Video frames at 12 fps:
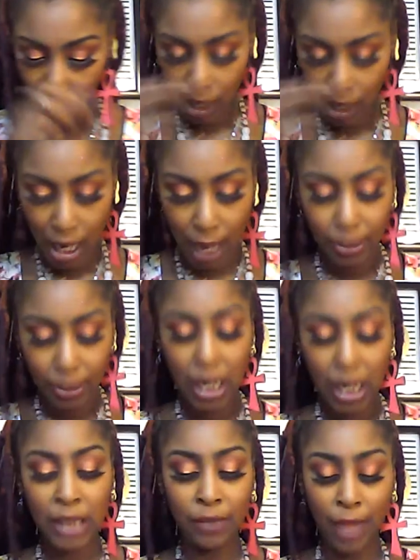And because of
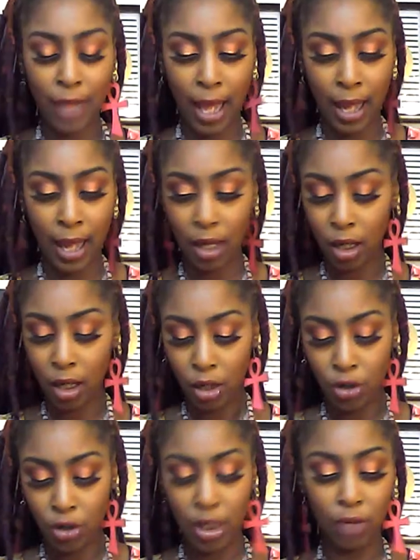that, you
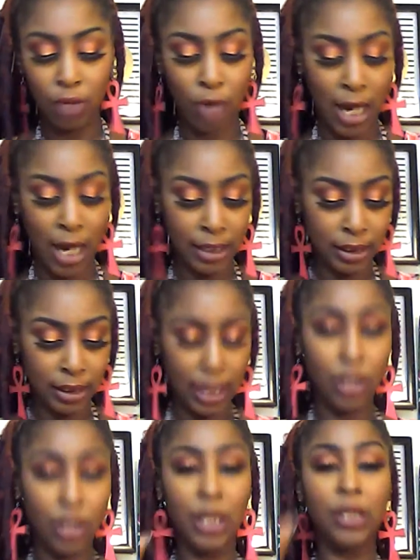need rest, and you
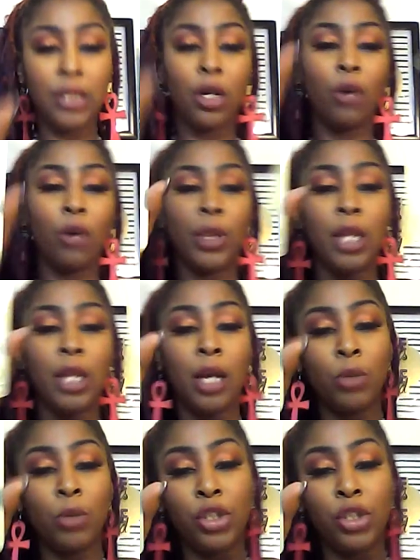need to go within, which is the